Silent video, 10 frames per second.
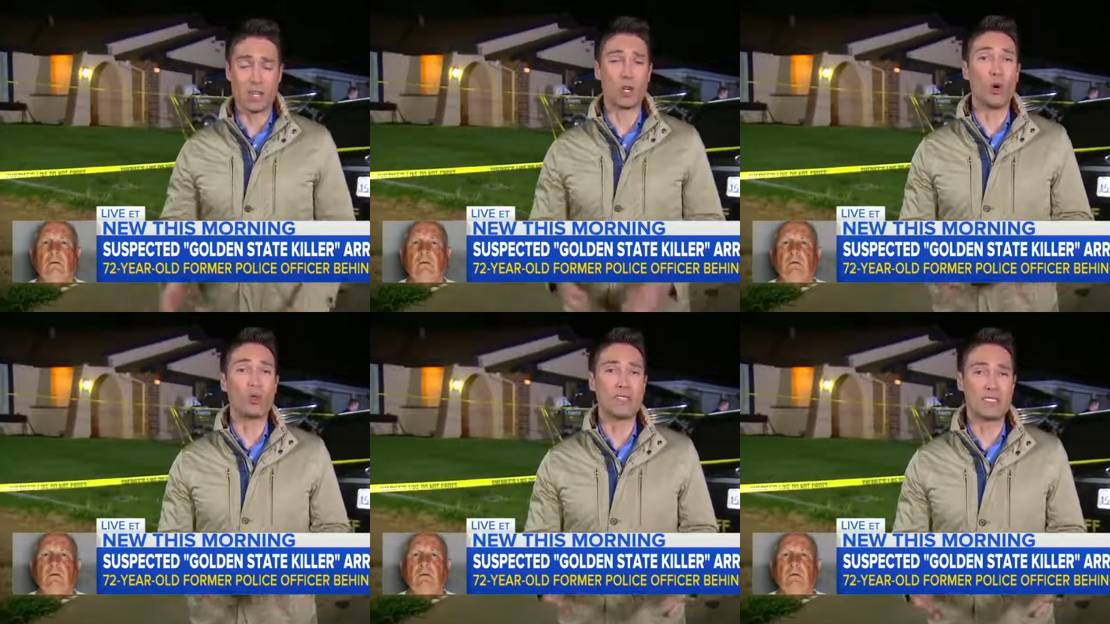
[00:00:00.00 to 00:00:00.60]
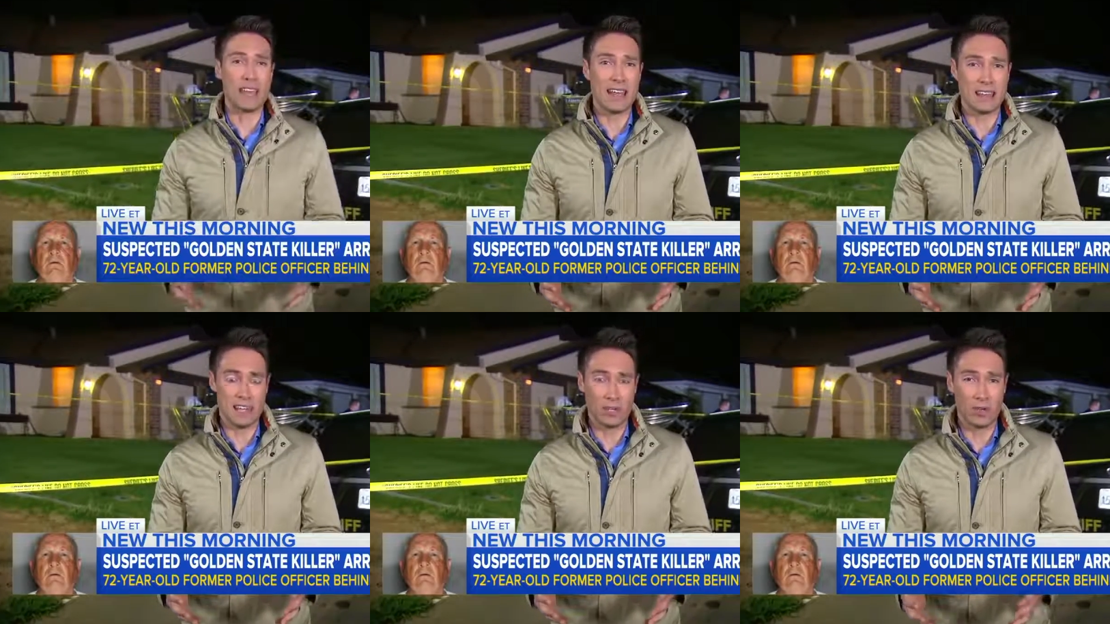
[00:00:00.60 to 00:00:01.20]
Speaker 1: The Golden State
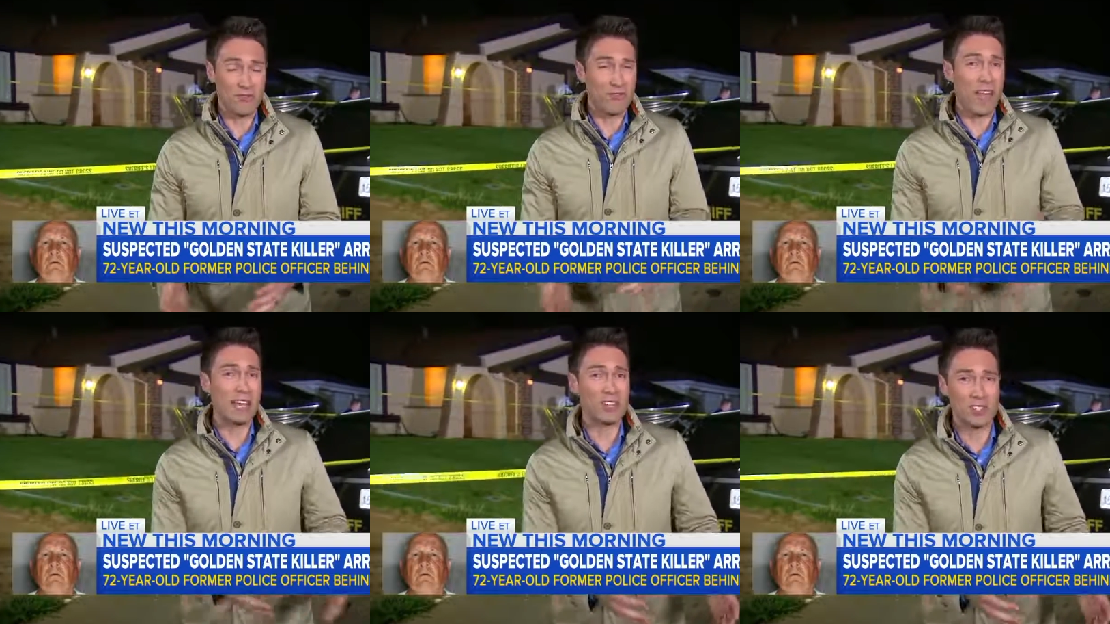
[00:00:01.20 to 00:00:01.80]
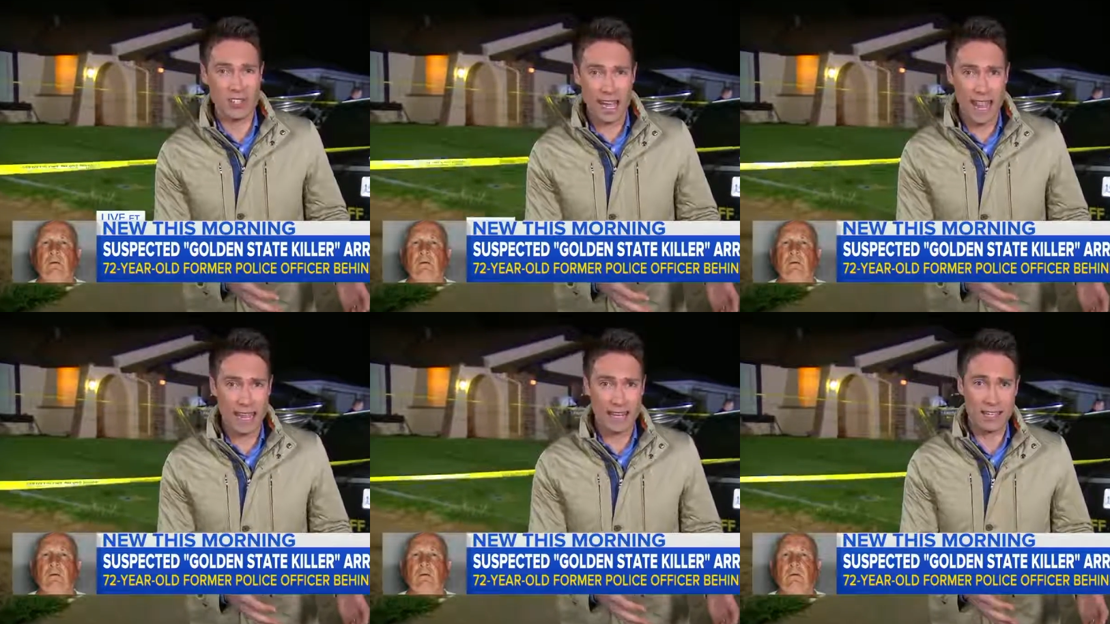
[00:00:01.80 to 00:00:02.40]
Killer vanished in the
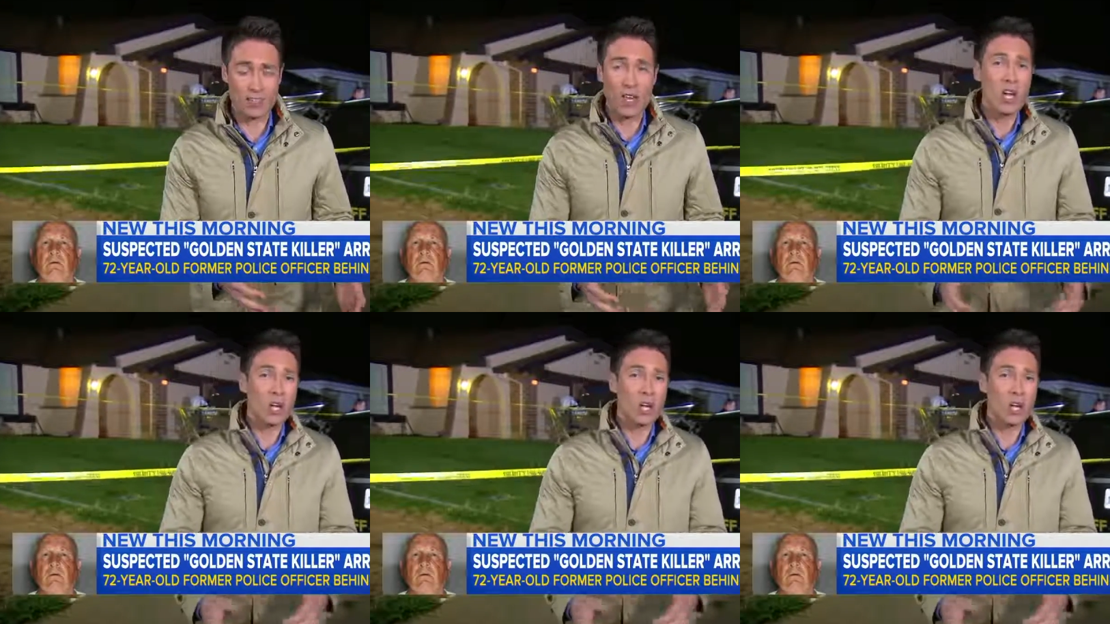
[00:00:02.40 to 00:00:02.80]
80s,